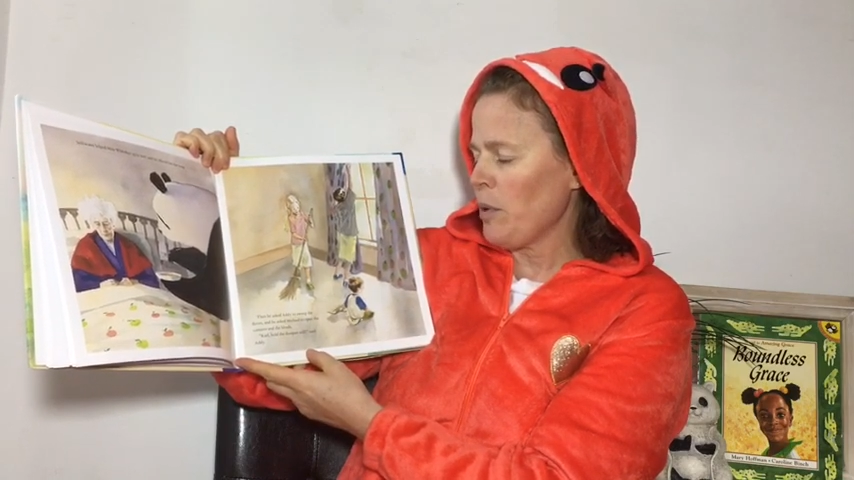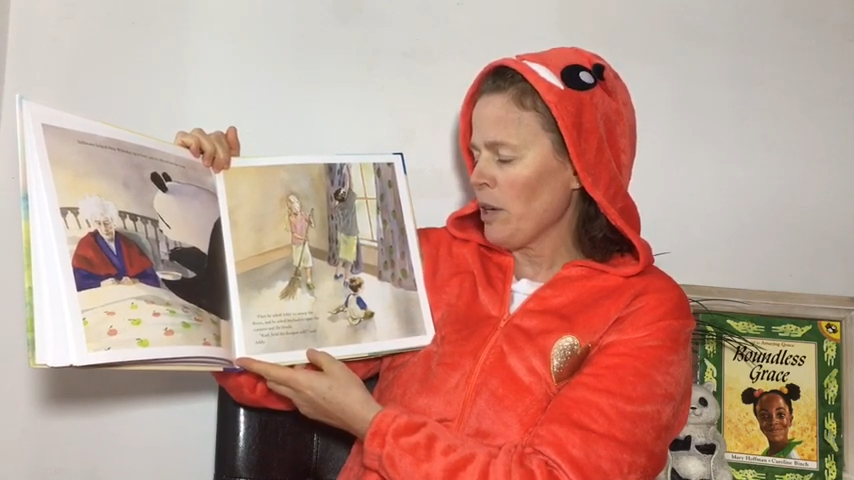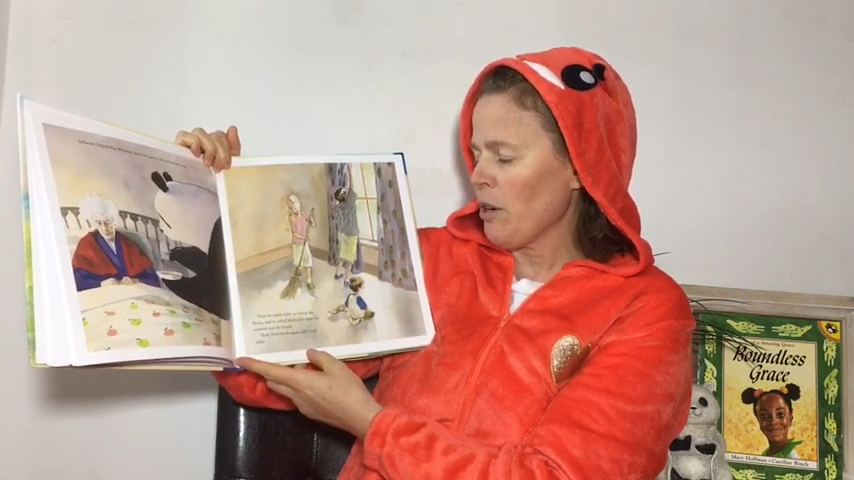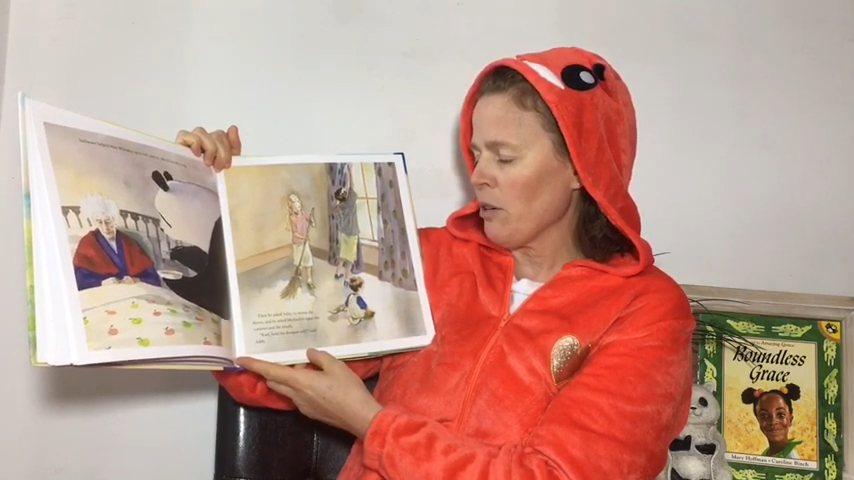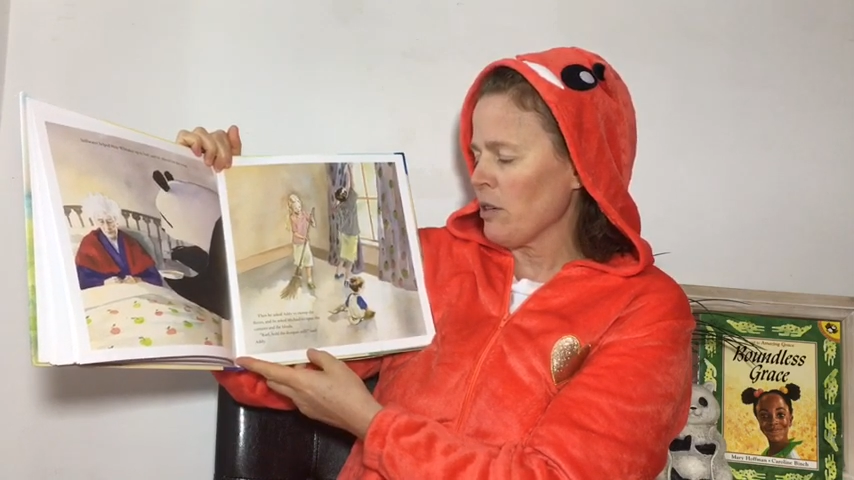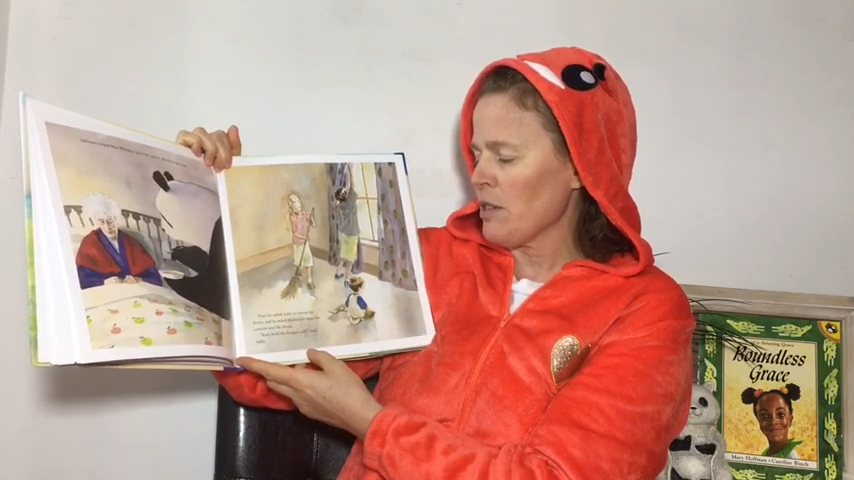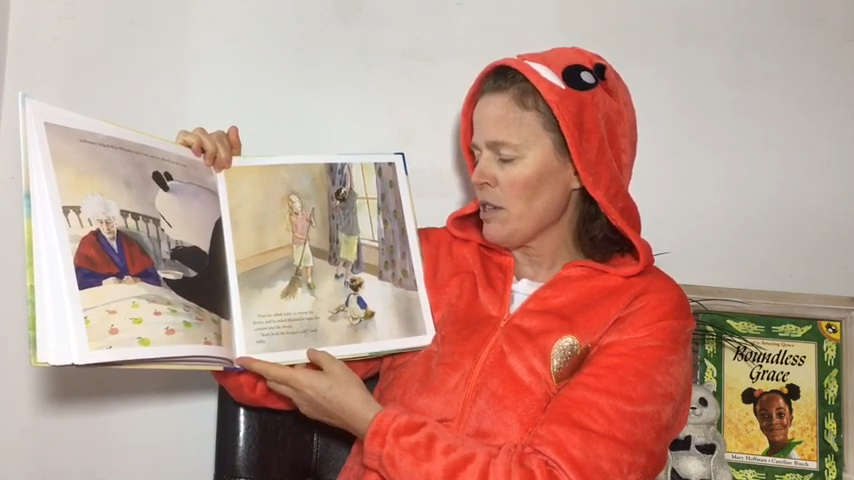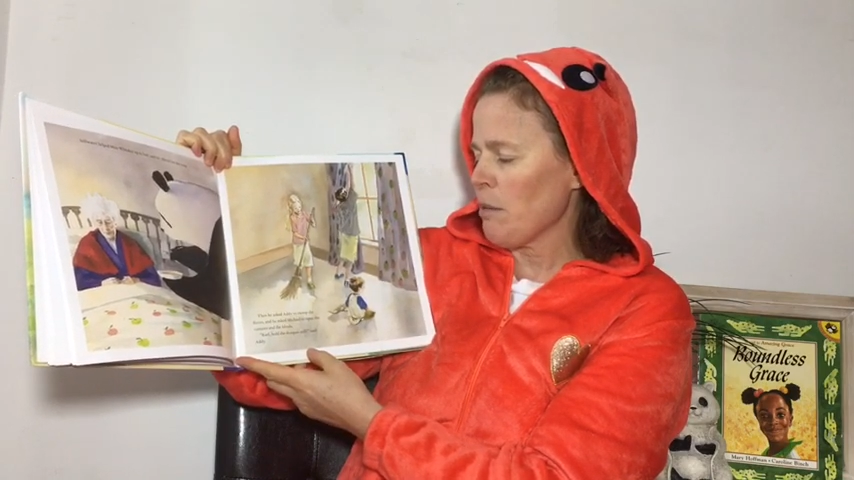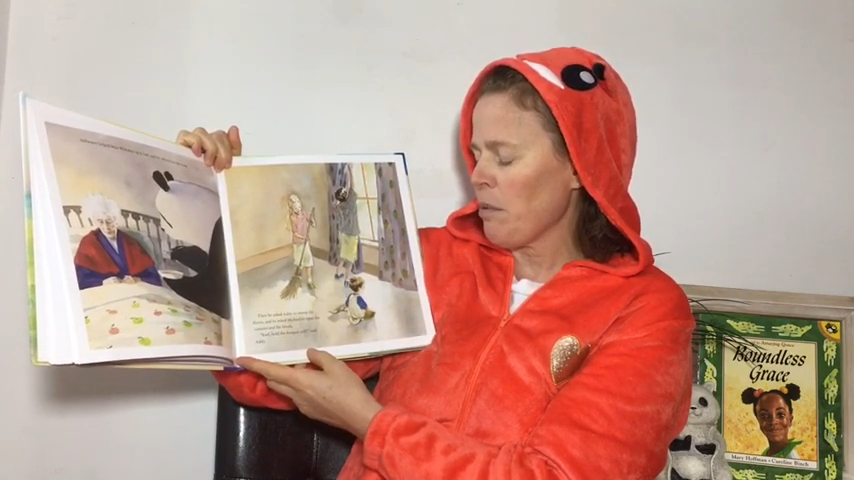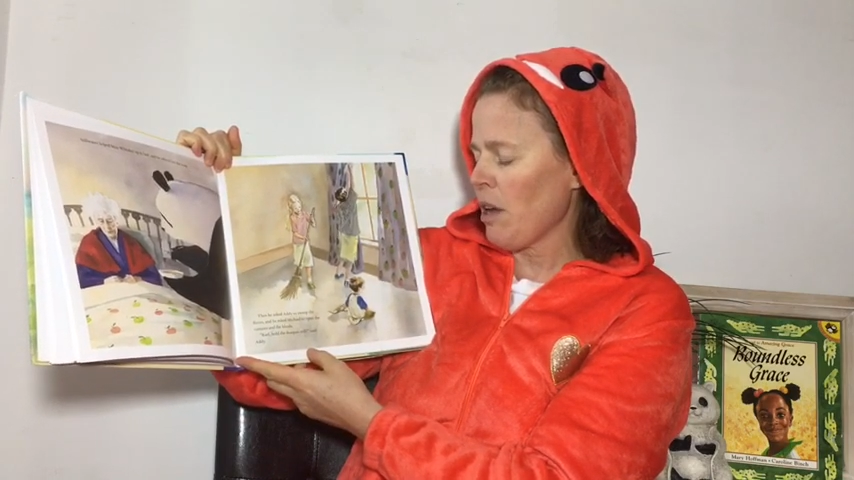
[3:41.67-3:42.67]
the curtains
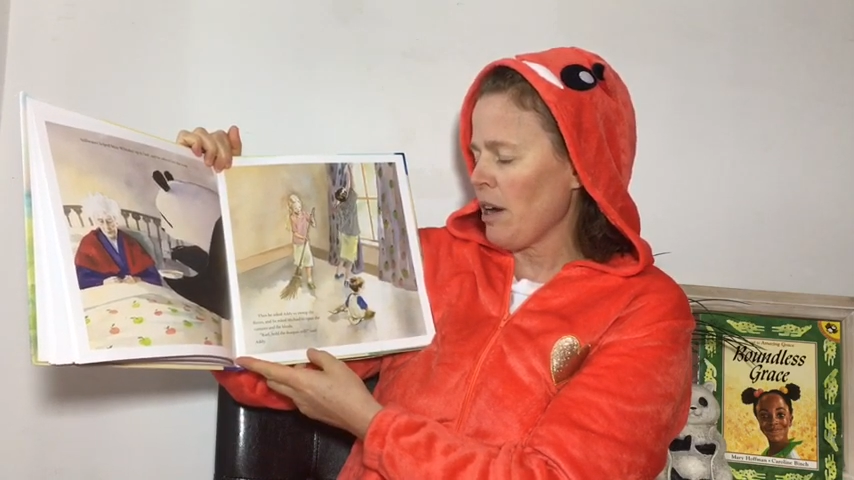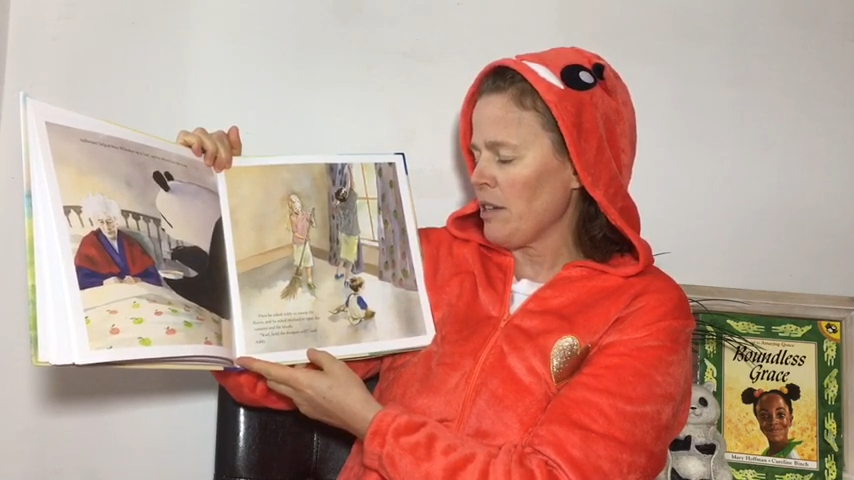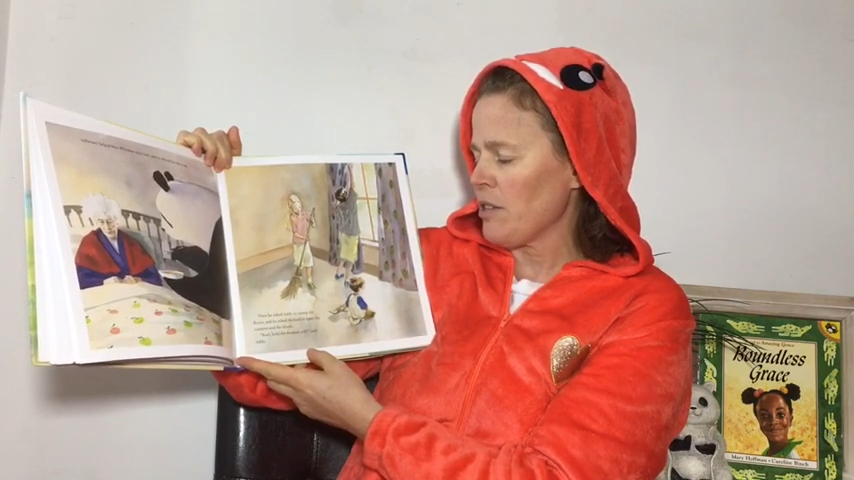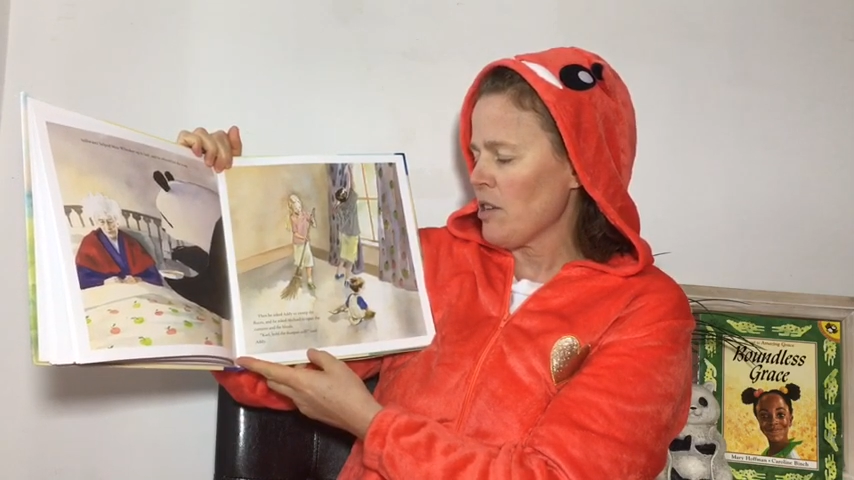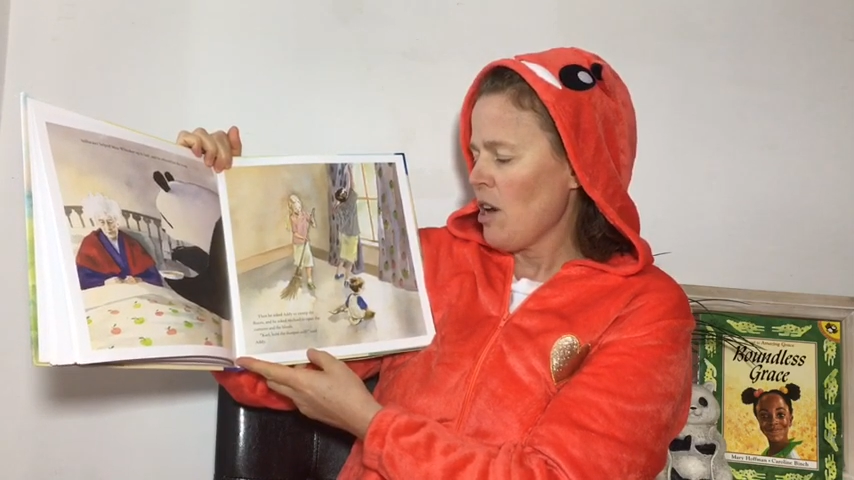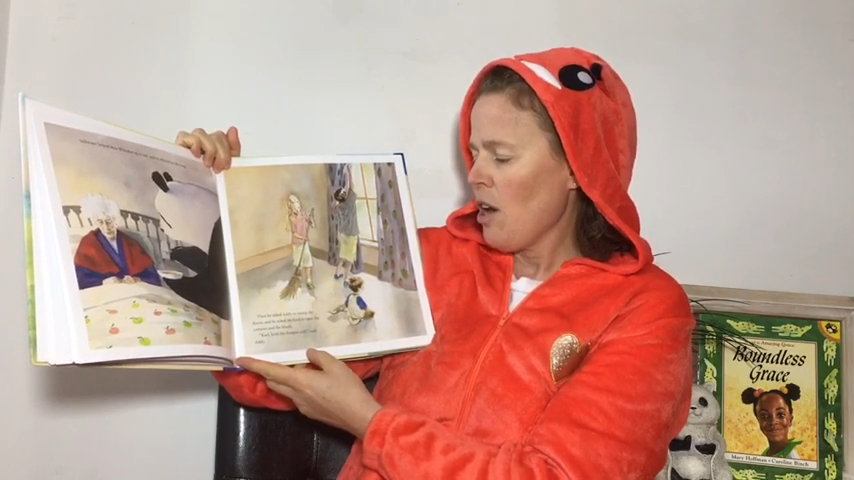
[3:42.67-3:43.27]
and the blinds.